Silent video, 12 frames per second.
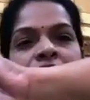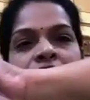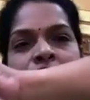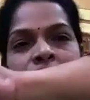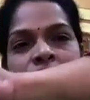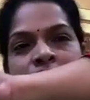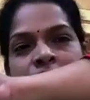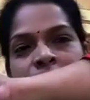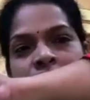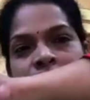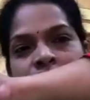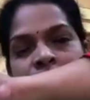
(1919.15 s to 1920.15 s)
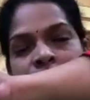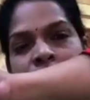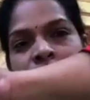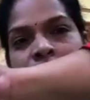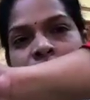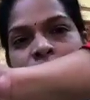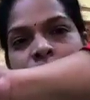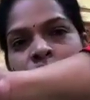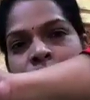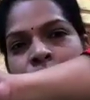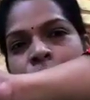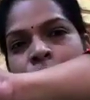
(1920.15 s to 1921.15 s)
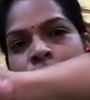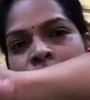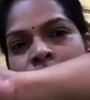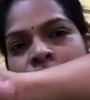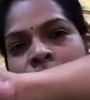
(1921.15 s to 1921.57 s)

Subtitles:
the center of the